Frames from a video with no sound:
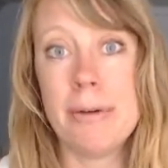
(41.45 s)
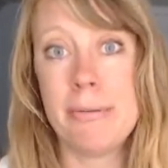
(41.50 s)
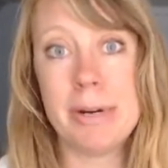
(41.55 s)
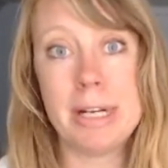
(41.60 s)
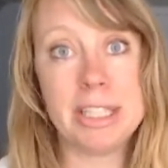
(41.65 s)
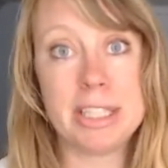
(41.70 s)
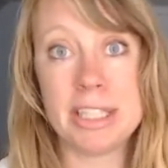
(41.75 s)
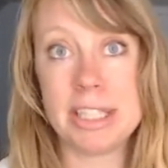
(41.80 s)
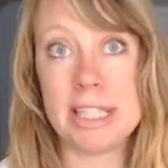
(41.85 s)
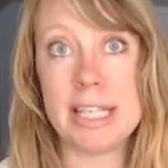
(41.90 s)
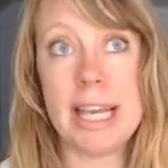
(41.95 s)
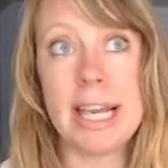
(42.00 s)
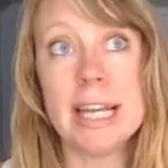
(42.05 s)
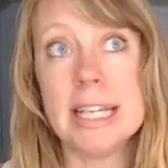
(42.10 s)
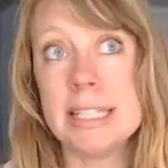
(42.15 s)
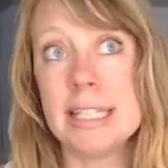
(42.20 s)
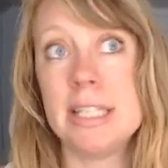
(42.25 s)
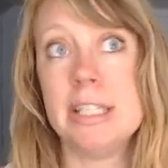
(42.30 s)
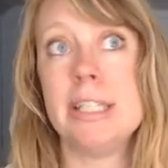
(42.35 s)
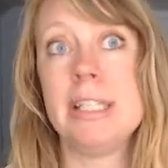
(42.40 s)
when it's the
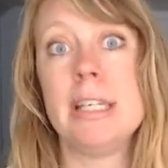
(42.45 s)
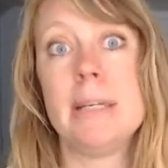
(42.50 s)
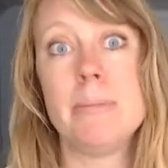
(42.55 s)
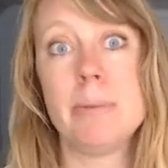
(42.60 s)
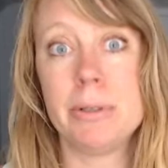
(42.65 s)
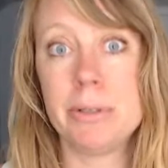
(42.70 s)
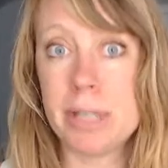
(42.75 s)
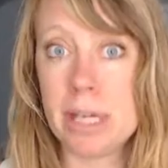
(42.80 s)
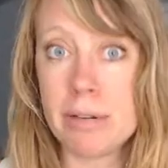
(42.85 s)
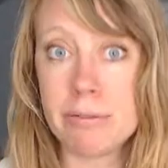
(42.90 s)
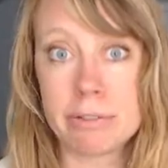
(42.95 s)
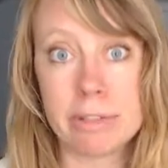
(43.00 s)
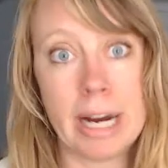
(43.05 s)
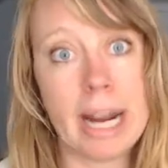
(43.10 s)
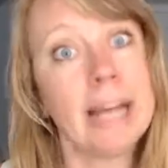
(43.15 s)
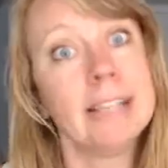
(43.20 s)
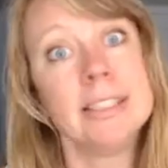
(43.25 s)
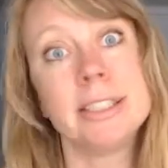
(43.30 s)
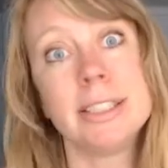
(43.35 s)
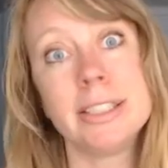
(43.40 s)
case, and you keep looking for
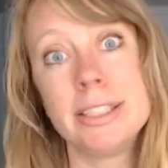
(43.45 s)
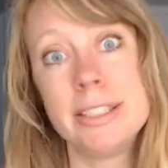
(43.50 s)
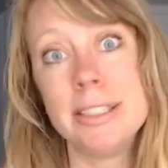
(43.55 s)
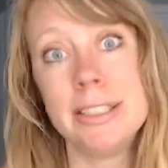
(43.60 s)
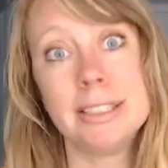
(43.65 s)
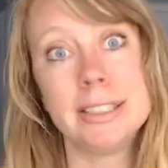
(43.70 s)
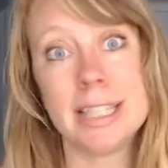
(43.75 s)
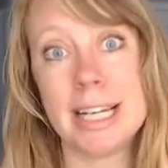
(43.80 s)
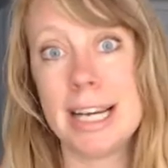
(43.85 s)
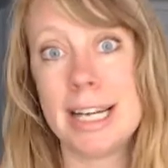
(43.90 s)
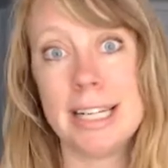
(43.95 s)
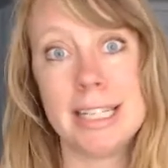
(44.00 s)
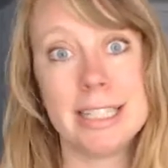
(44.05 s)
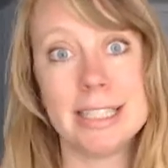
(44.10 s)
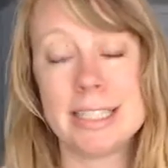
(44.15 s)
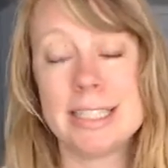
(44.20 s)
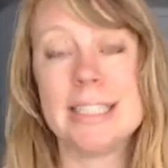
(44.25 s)
answers, and